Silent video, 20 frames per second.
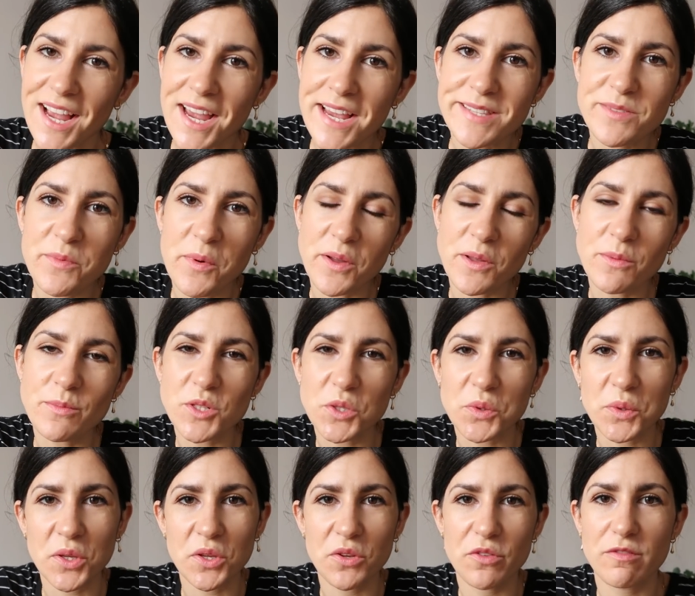guys, welcome
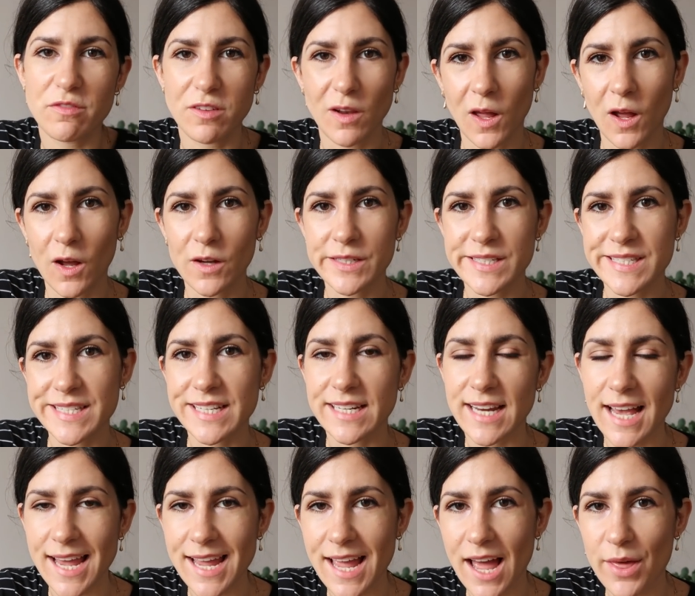to a new vlog.
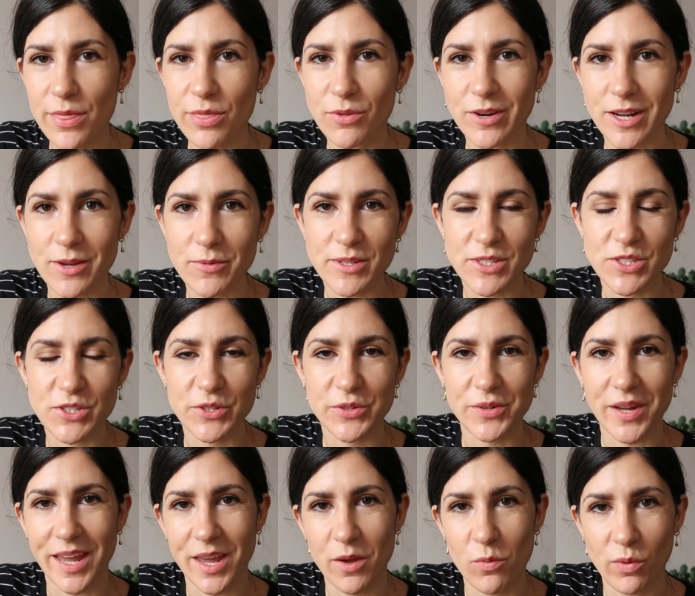Today I thought I would
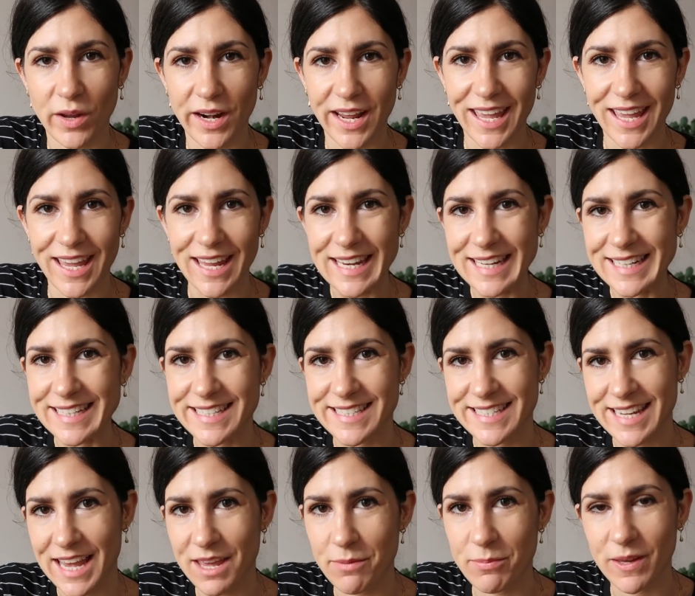do a what I eat in a
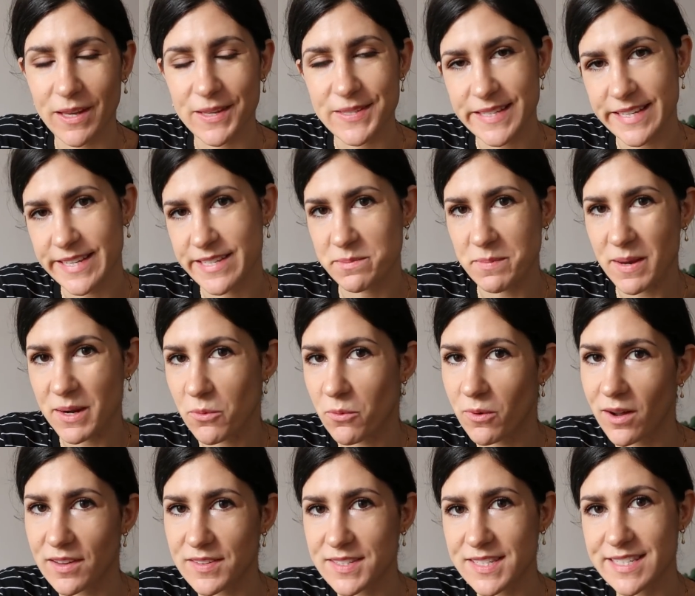day because it has been a
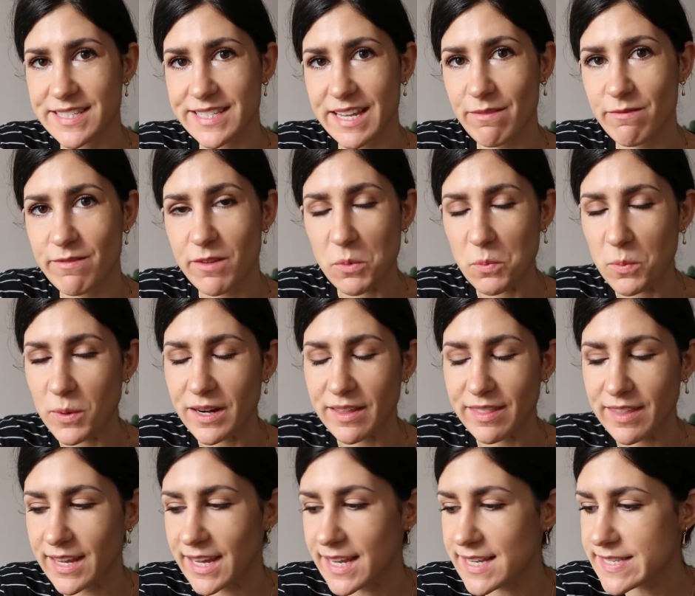while since I filmed one of
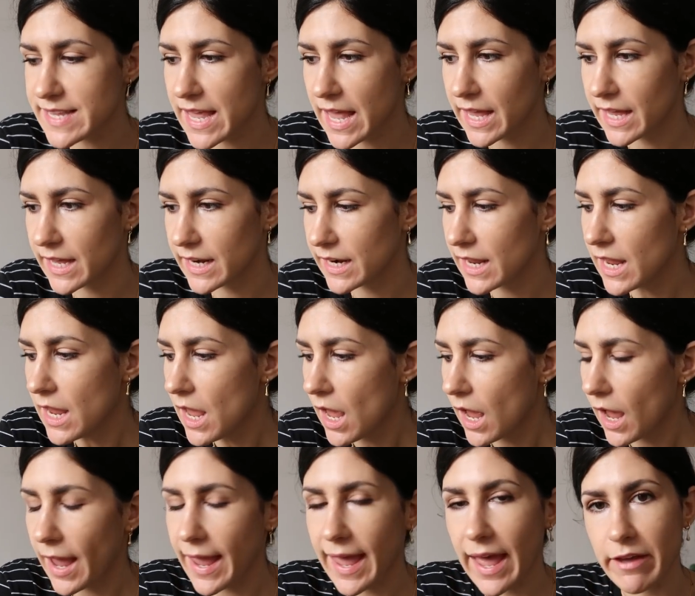these and
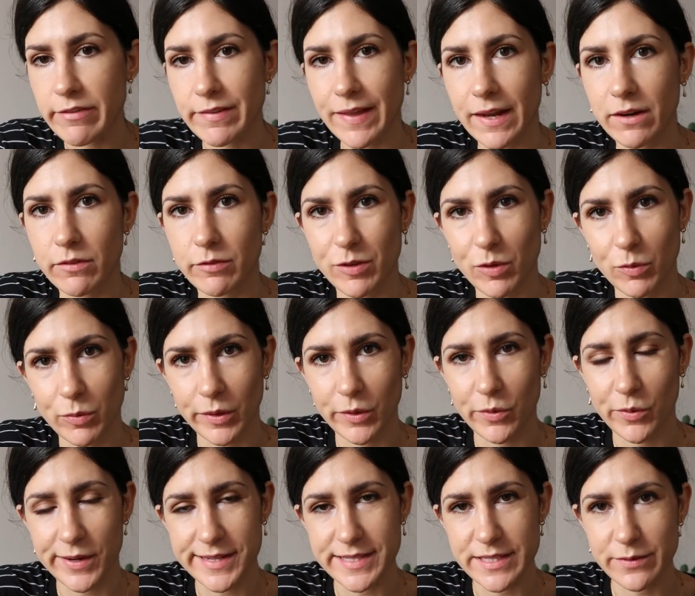I have had a few
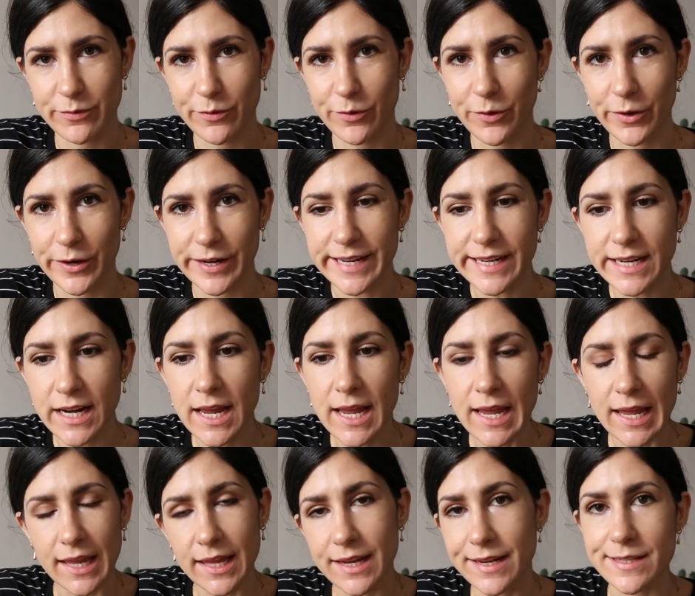requests for it.
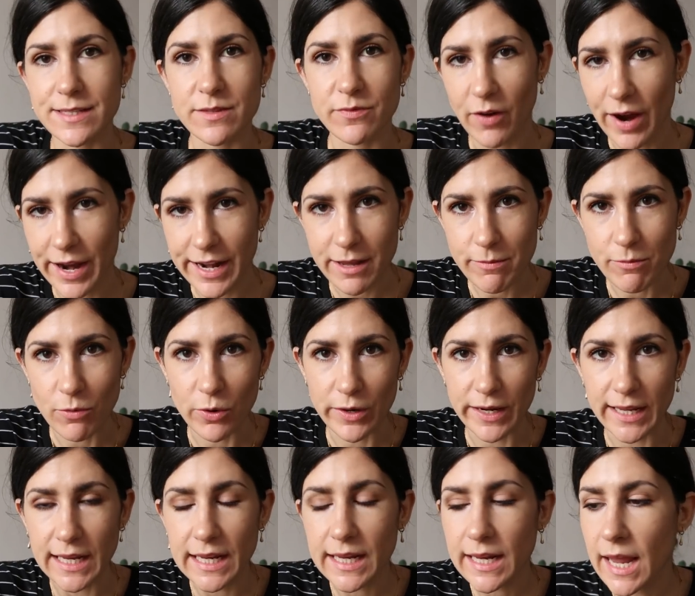It is Friday
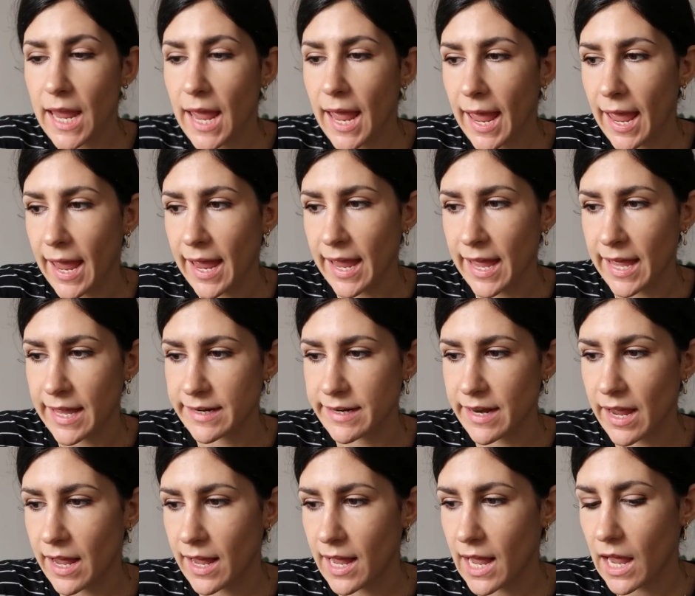morning
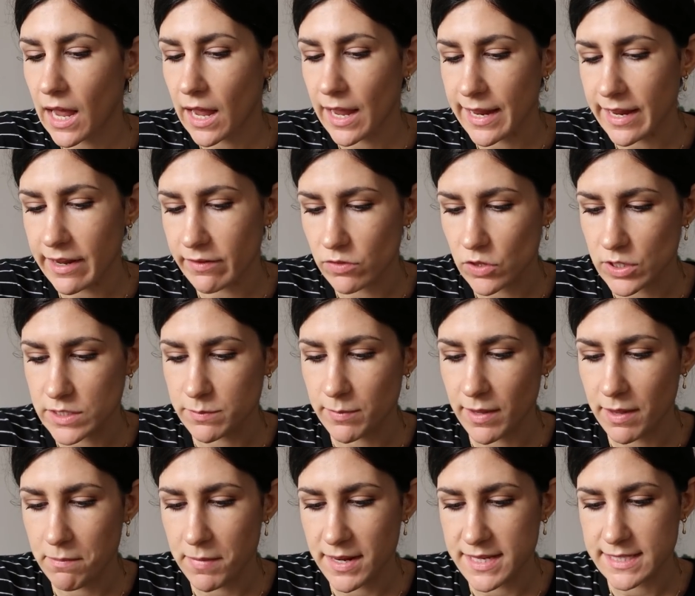and I have just
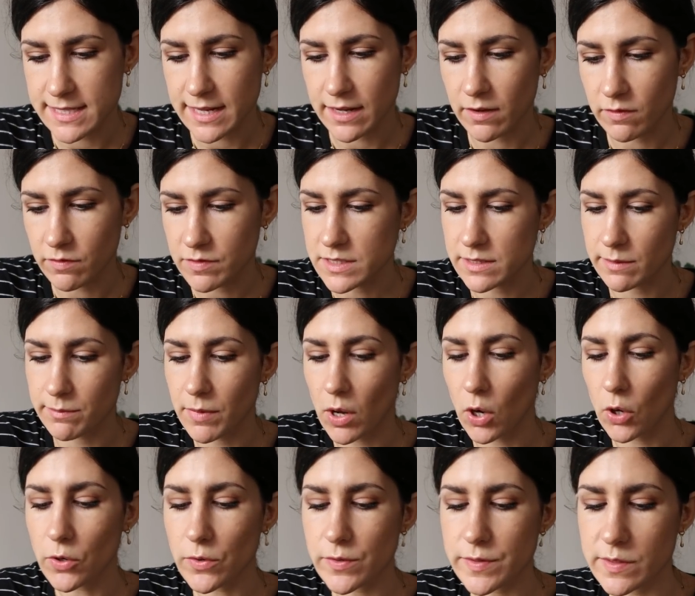made myself some
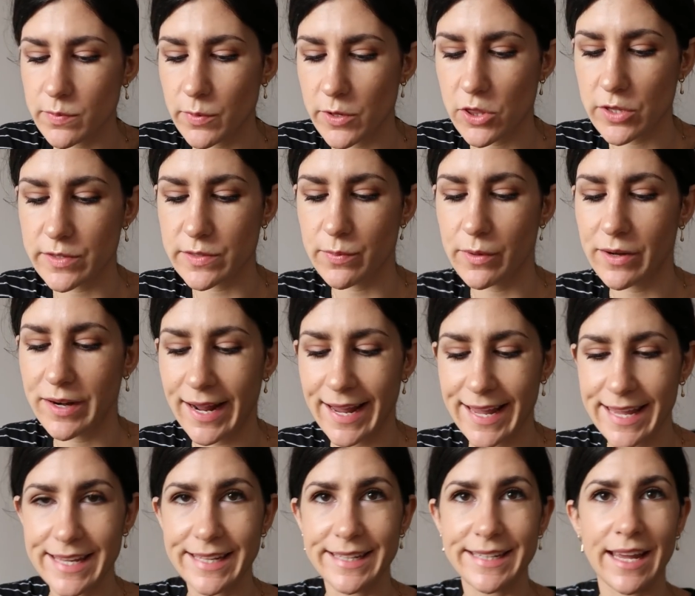oats, which is what
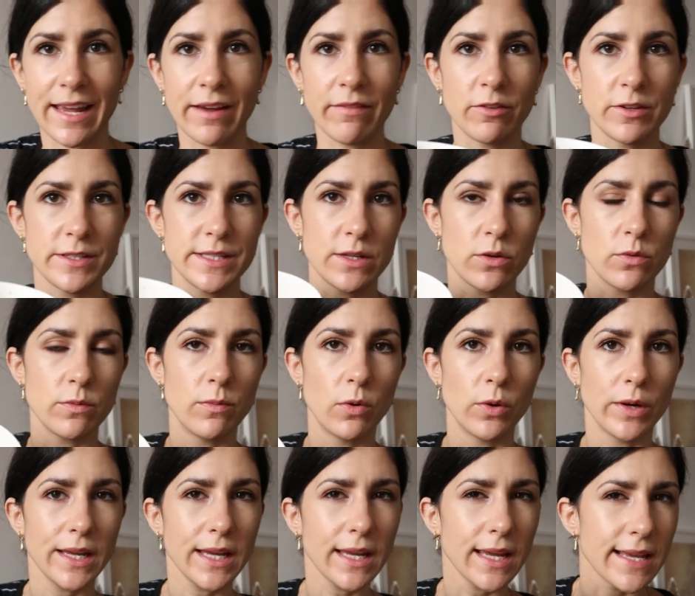I eat every single
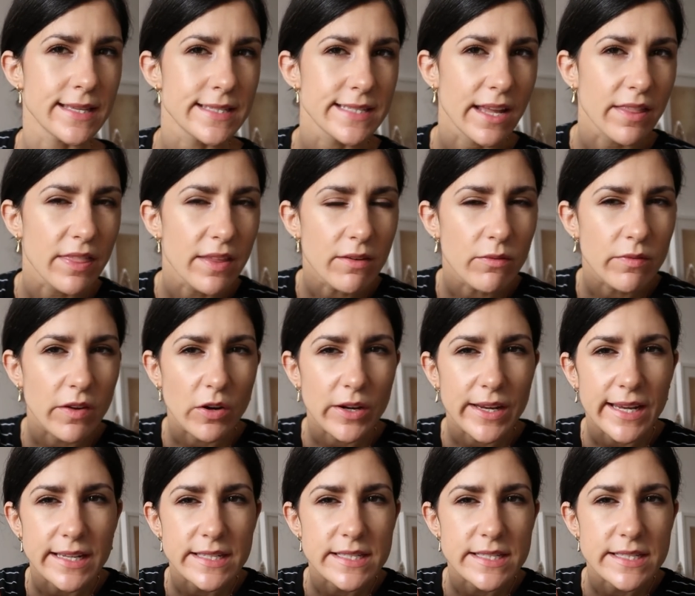morning. It's nothing very